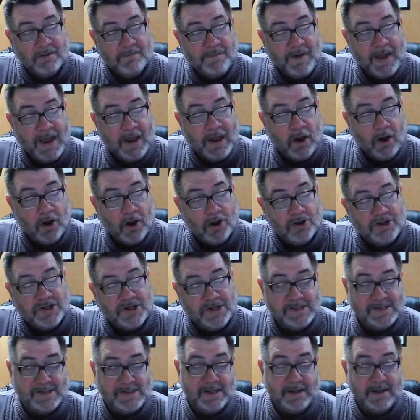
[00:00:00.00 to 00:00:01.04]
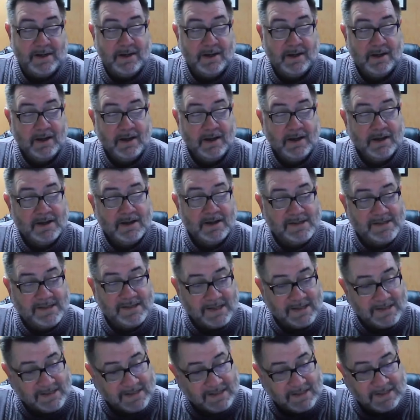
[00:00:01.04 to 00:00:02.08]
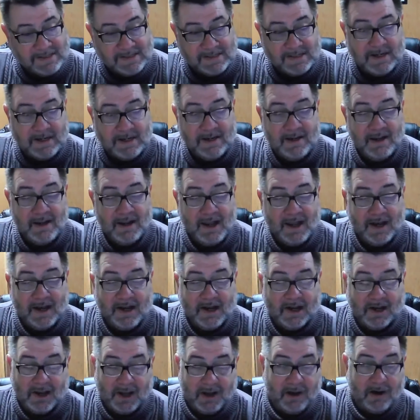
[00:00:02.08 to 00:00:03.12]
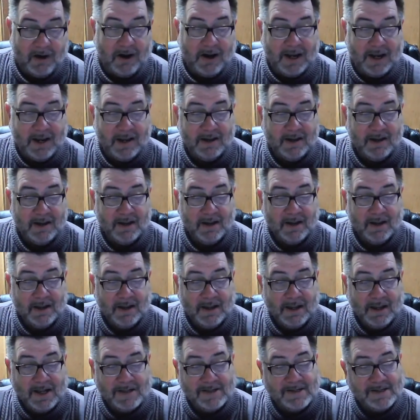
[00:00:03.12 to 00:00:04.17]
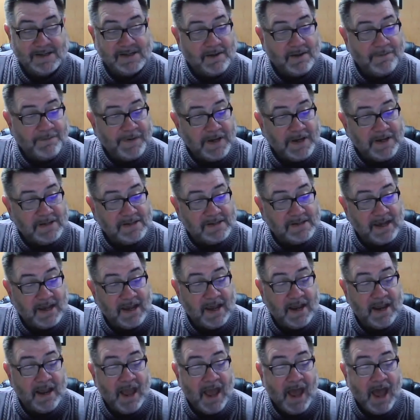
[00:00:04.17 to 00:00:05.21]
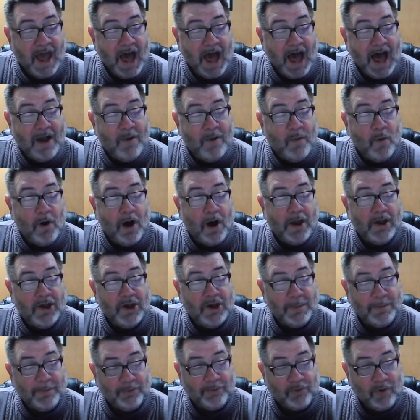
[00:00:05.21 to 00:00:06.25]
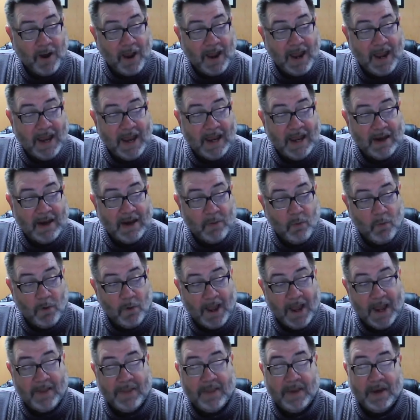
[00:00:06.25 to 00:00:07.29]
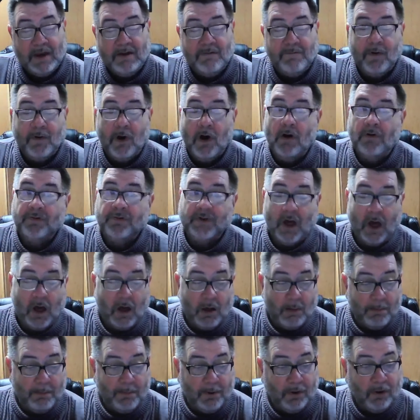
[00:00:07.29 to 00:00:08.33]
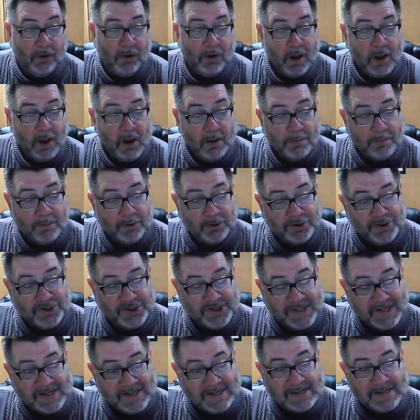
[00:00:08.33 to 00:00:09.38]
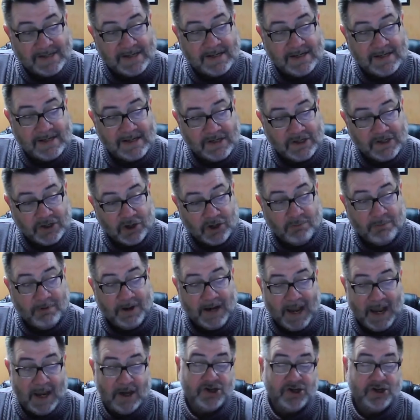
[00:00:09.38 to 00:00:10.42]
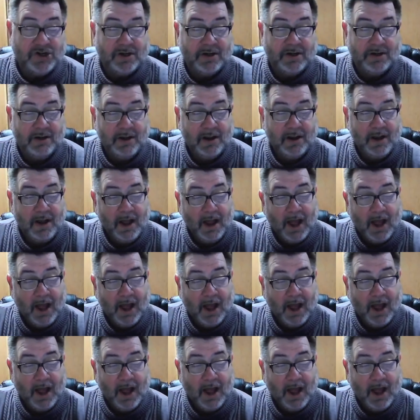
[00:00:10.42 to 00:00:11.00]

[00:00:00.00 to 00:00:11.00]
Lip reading: convey urgency, consistency, and clarity. It's as if he's saying, I want you to pray in a way that involves humble, persistent determination.